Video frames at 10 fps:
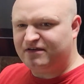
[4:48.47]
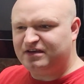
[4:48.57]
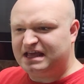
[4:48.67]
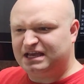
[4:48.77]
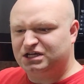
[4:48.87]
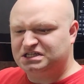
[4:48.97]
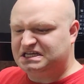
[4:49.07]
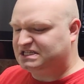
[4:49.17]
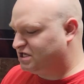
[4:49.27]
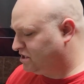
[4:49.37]
if it ain't going to
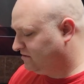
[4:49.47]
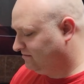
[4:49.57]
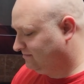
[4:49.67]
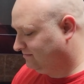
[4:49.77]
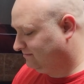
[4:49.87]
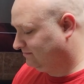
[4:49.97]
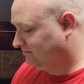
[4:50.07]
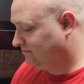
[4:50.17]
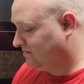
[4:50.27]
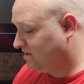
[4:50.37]
taste good.
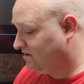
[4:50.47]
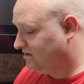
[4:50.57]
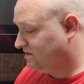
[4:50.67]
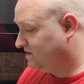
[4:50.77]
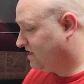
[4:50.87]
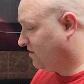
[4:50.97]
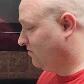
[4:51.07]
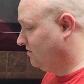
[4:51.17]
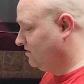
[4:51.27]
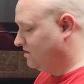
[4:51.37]
So,
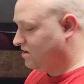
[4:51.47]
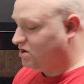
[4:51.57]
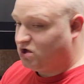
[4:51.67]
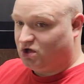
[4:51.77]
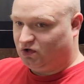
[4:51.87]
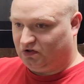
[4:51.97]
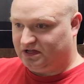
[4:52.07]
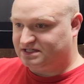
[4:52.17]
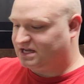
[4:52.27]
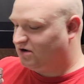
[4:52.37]

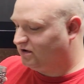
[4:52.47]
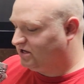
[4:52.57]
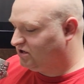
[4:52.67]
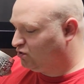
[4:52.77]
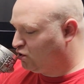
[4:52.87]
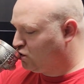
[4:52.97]
let's see how we do.